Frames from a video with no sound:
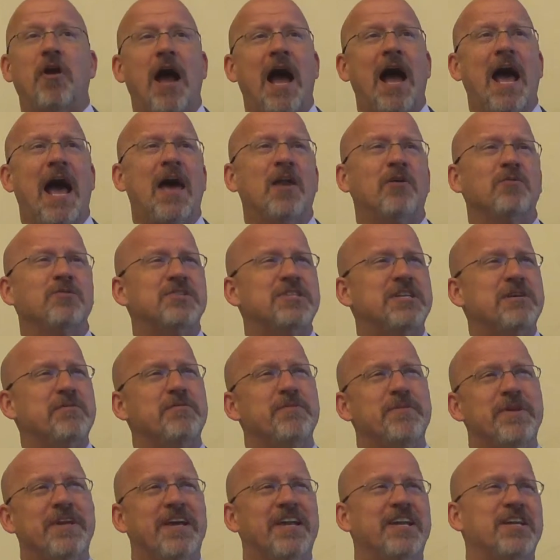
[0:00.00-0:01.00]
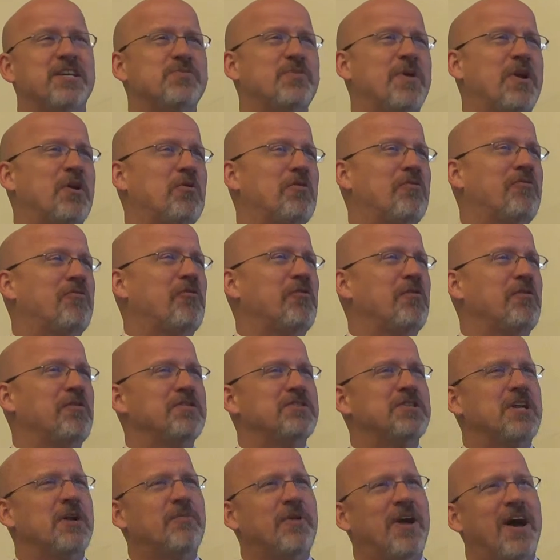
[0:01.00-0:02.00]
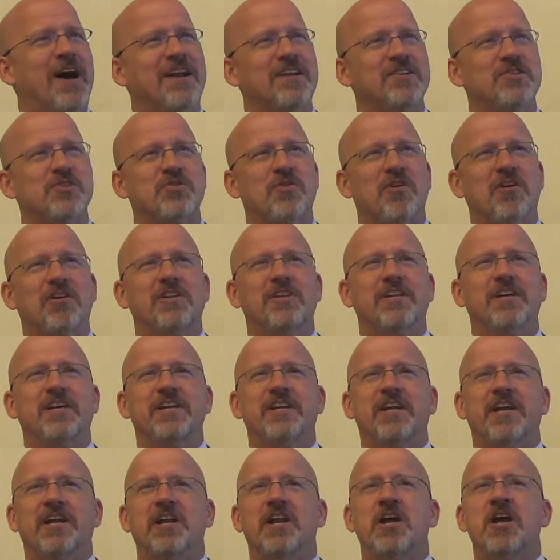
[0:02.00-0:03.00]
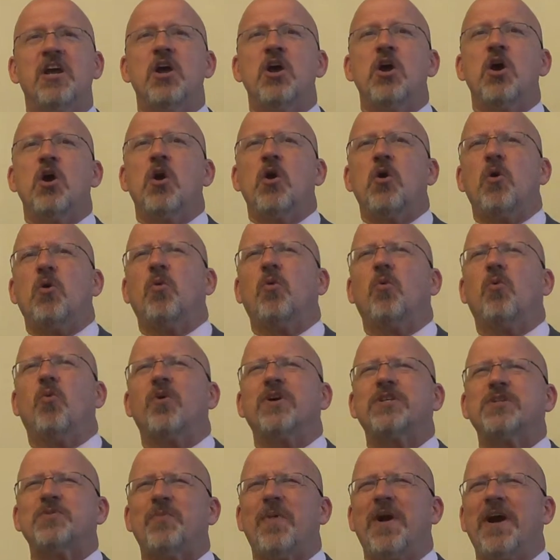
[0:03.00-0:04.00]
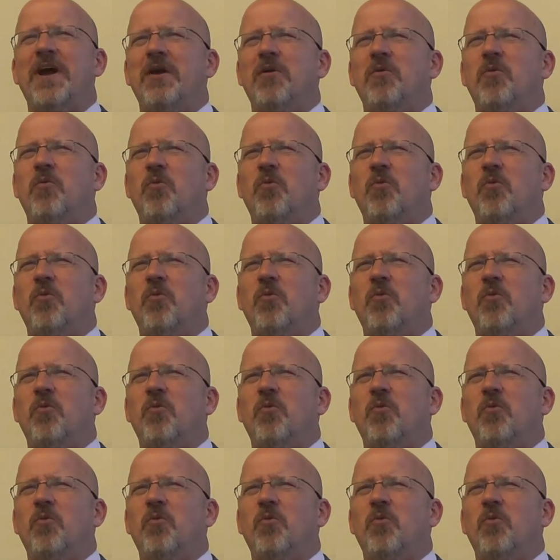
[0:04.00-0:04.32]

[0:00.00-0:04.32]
I don't seem to be getting as many referrals and I'm kind of struggling, and what's my